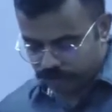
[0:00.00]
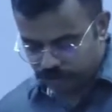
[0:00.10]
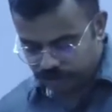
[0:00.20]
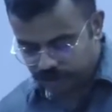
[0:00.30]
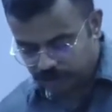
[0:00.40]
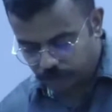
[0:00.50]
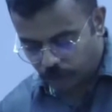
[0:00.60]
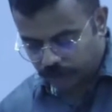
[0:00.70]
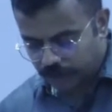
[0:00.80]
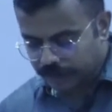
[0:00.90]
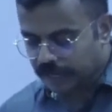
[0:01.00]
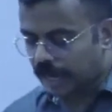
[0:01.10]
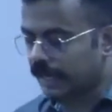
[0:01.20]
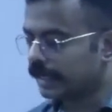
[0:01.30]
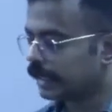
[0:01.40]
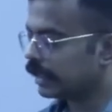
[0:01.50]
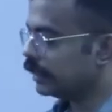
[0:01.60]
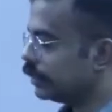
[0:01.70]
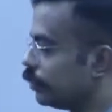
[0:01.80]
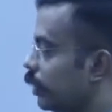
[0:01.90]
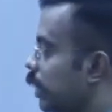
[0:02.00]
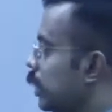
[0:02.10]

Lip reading: the Constitution. What are the articles?